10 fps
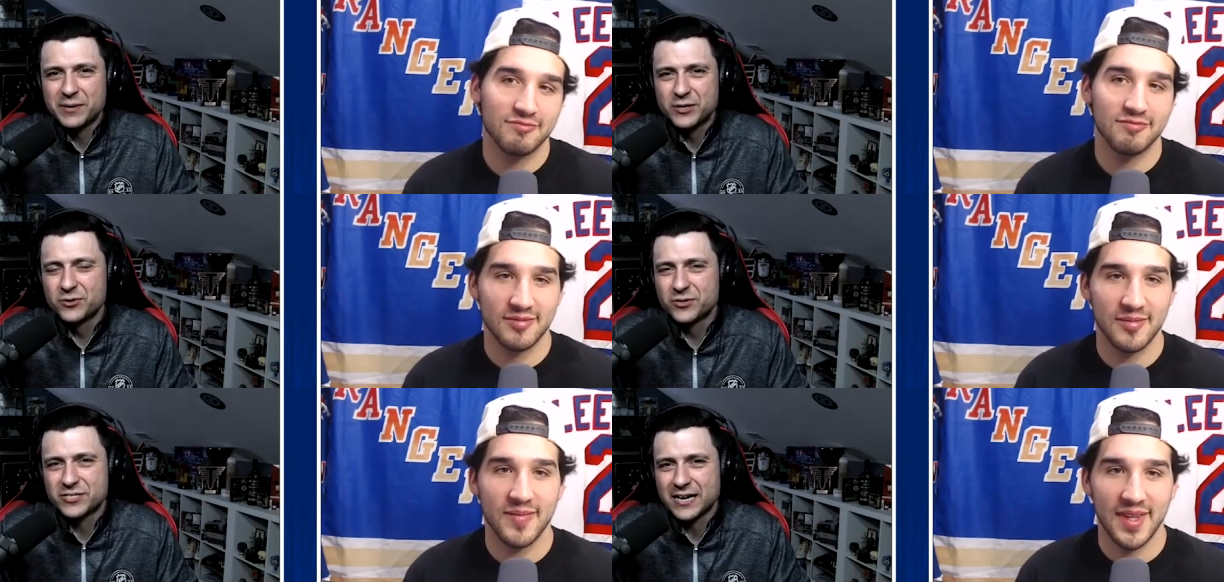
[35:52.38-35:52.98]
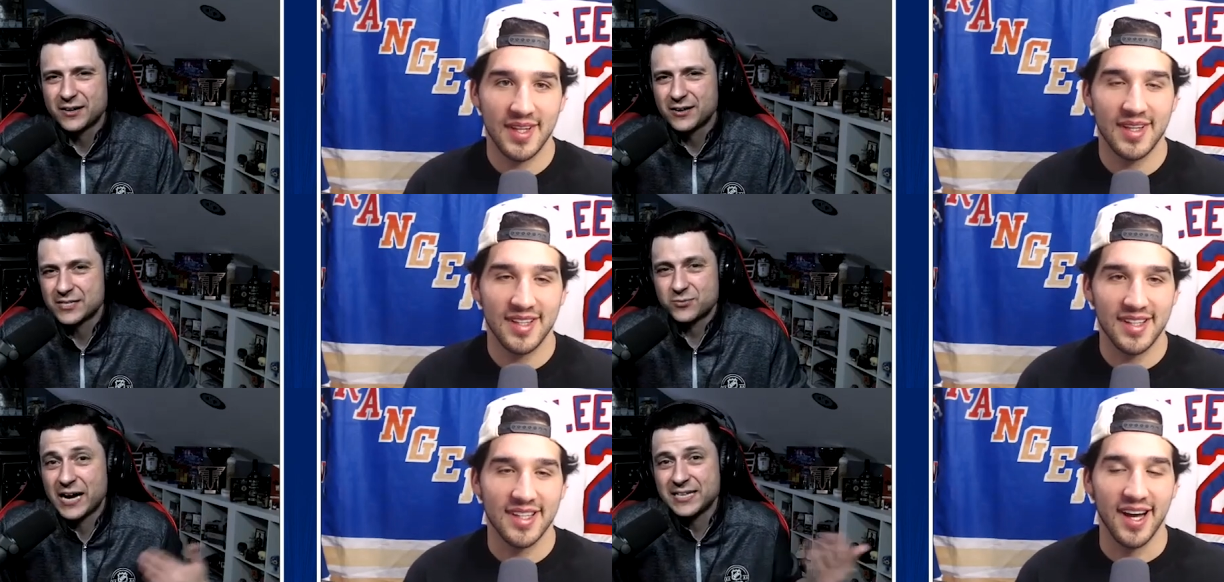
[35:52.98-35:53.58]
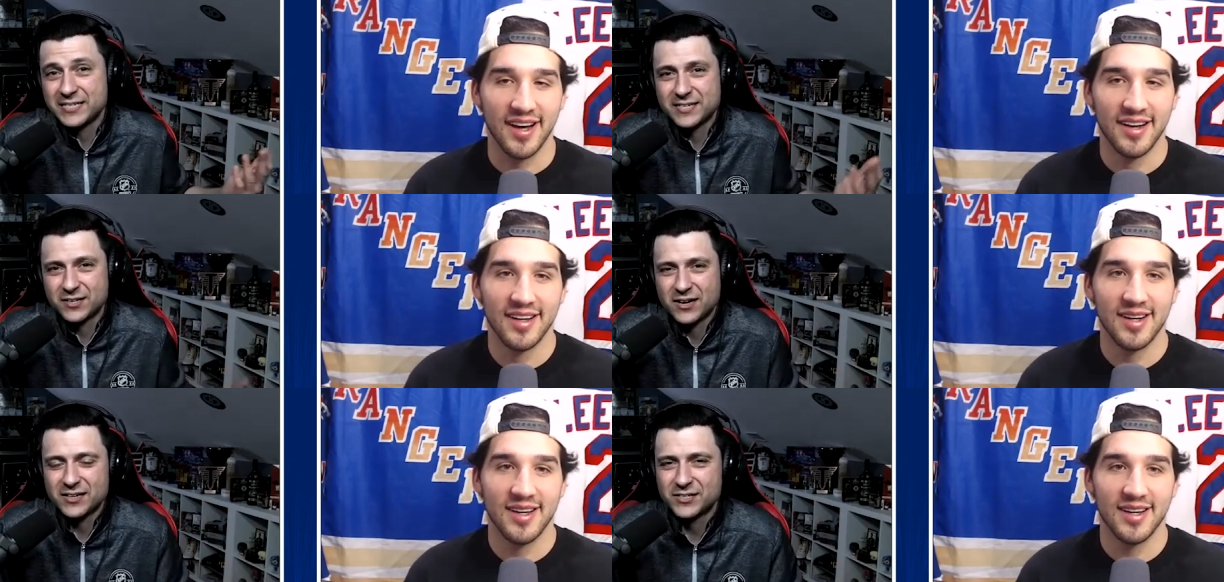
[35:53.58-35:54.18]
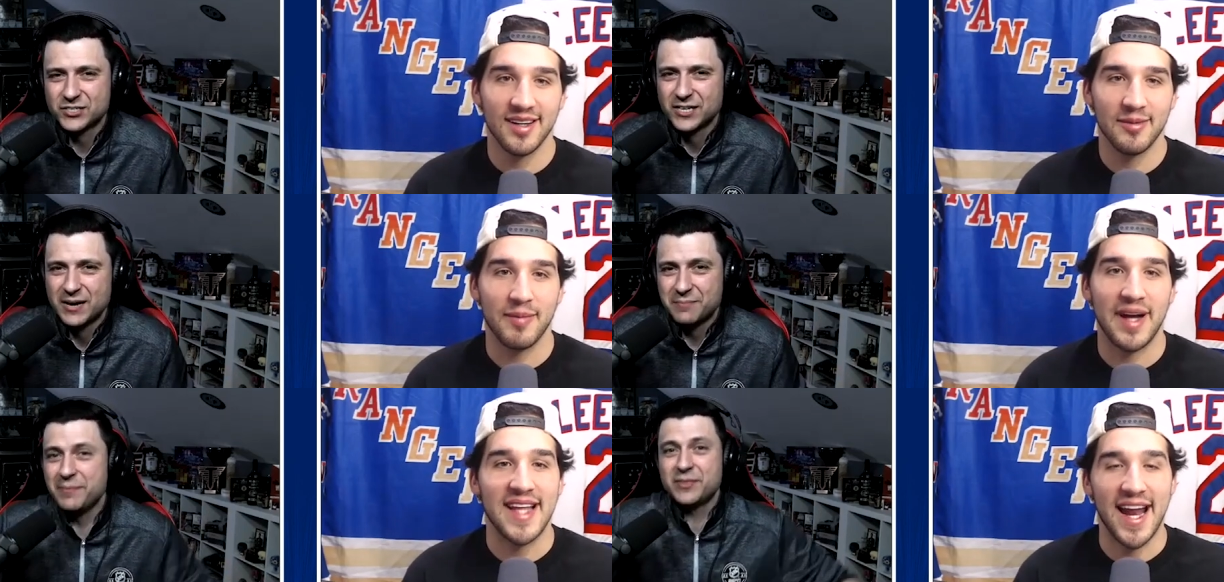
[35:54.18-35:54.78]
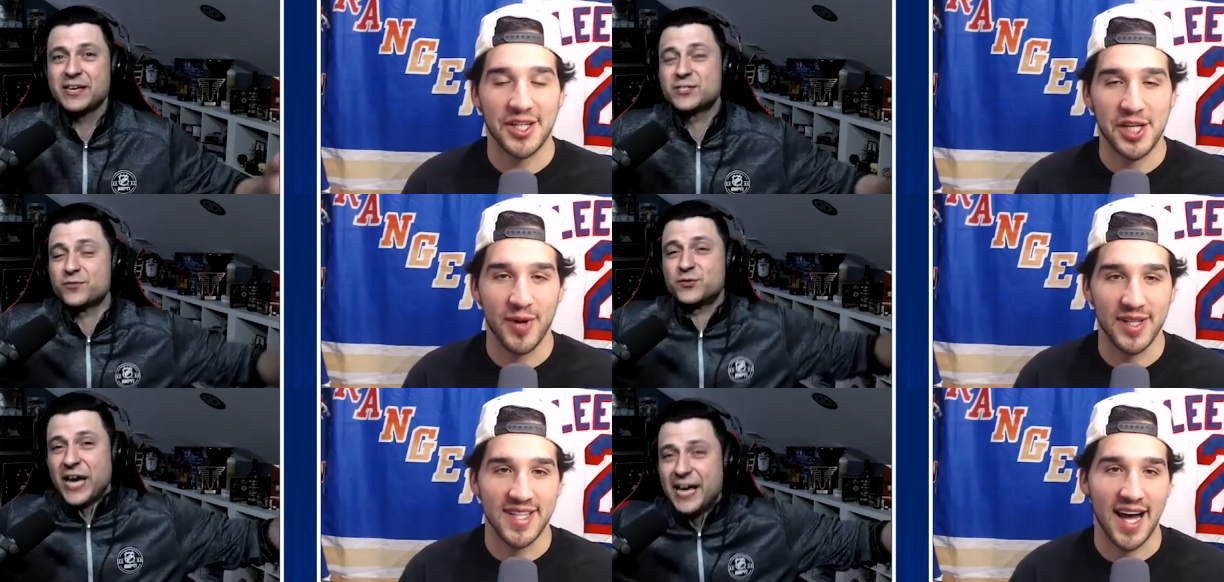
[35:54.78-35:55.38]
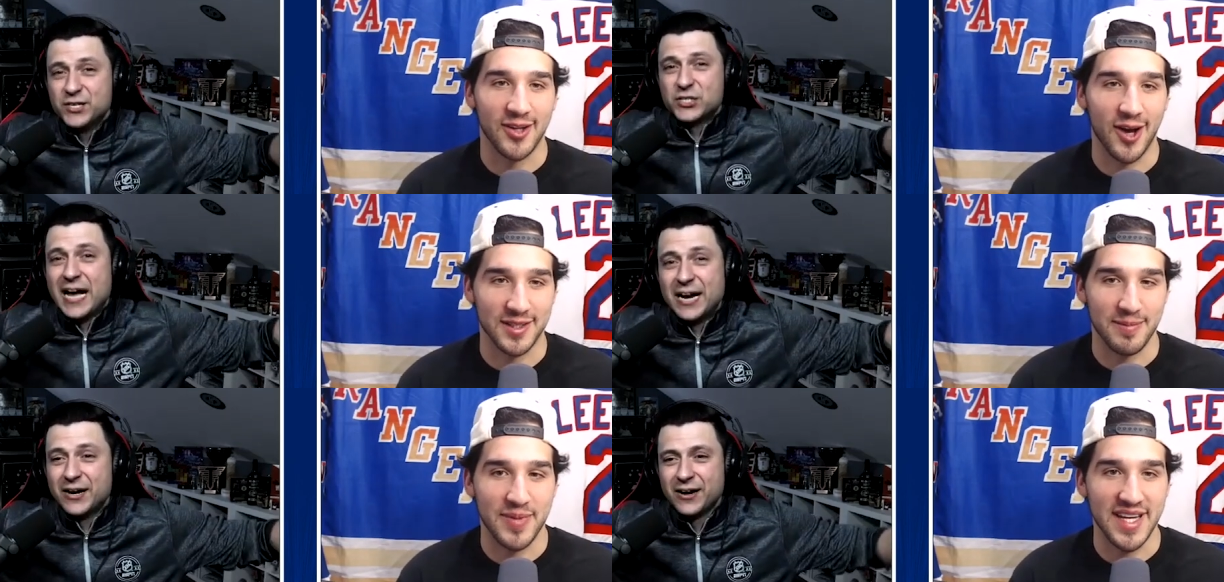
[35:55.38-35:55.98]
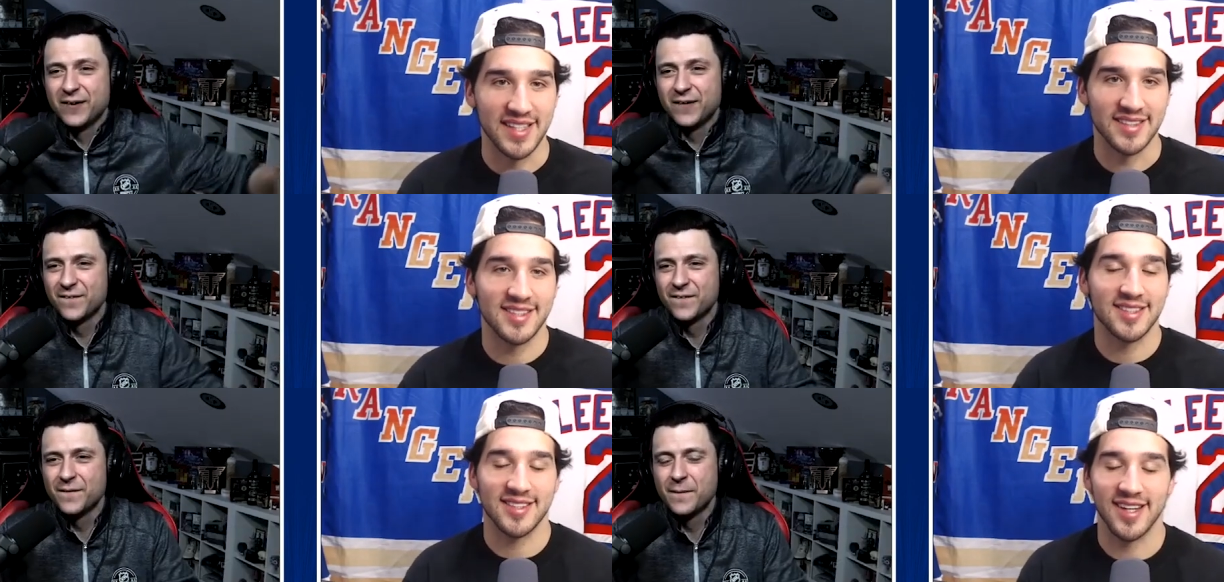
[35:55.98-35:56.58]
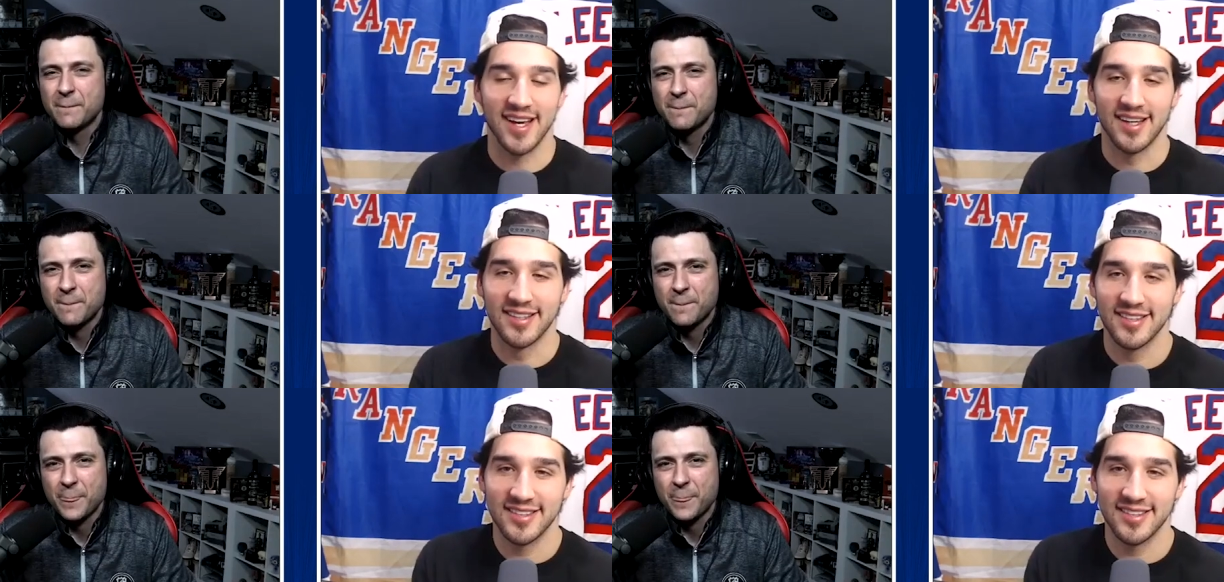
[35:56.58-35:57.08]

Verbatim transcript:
Speaker 1: noodles. I don't know. That's what I did yeah. in college. Maybe my actually puts hot dogs and know. beans. Yeah.